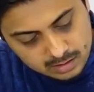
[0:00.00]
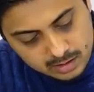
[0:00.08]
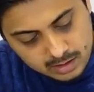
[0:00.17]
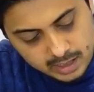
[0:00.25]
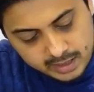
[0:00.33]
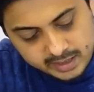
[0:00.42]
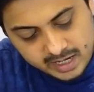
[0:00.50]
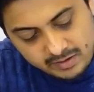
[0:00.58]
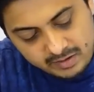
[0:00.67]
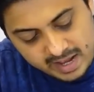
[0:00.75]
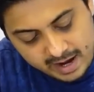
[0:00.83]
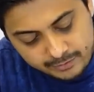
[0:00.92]
I think I
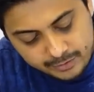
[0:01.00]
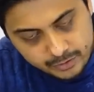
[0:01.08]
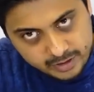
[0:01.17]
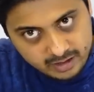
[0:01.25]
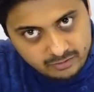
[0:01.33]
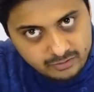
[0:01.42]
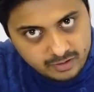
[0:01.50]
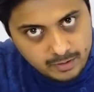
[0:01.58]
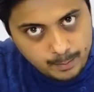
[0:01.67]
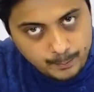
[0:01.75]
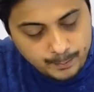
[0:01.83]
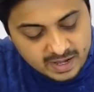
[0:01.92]
will have to give
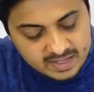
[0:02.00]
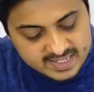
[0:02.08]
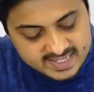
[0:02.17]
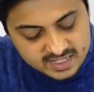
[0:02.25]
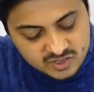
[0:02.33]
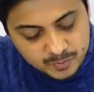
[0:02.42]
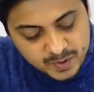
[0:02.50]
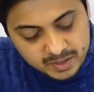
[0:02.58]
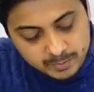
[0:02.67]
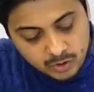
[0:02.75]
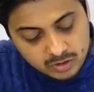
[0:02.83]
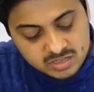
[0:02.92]
pulse
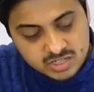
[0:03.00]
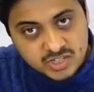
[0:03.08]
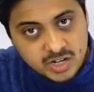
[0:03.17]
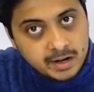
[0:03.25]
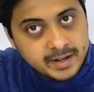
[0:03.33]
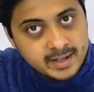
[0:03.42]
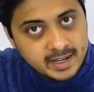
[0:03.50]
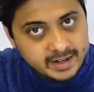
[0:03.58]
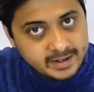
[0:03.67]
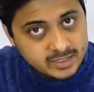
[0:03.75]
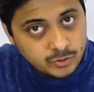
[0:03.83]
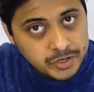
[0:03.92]
speed because the starting
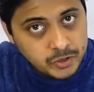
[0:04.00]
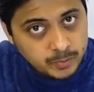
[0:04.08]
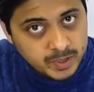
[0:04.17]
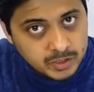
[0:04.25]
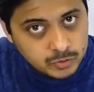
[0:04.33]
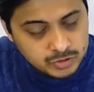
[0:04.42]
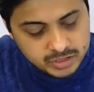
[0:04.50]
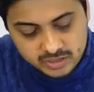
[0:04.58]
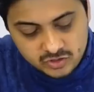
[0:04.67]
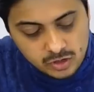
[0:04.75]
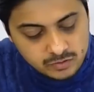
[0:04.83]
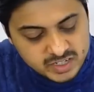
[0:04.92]
current is going to be huge. It is
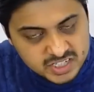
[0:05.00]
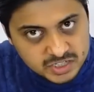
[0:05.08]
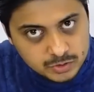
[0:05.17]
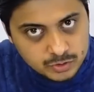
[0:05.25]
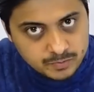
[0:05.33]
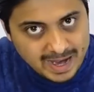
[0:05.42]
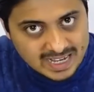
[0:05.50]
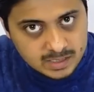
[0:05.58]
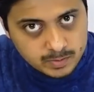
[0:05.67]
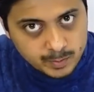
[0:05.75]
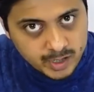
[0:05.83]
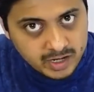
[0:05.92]
always huge.
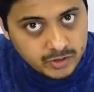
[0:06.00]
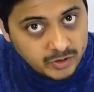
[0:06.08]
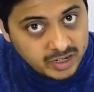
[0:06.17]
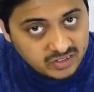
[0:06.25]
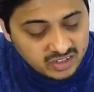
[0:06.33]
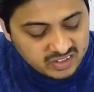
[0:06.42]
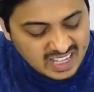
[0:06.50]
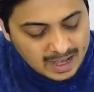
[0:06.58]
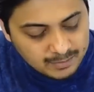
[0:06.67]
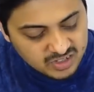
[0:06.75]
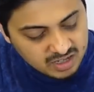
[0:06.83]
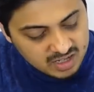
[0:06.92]
Maximum current 26
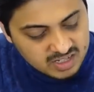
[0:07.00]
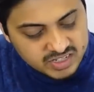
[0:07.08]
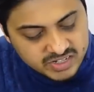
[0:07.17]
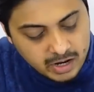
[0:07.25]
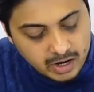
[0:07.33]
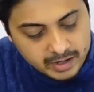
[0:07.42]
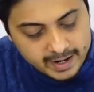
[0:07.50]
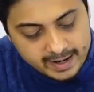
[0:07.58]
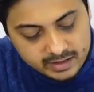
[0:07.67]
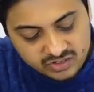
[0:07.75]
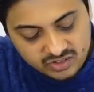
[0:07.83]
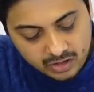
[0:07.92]
amps
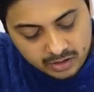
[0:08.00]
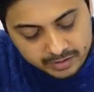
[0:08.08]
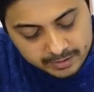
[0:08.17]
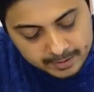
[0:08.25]
at the start.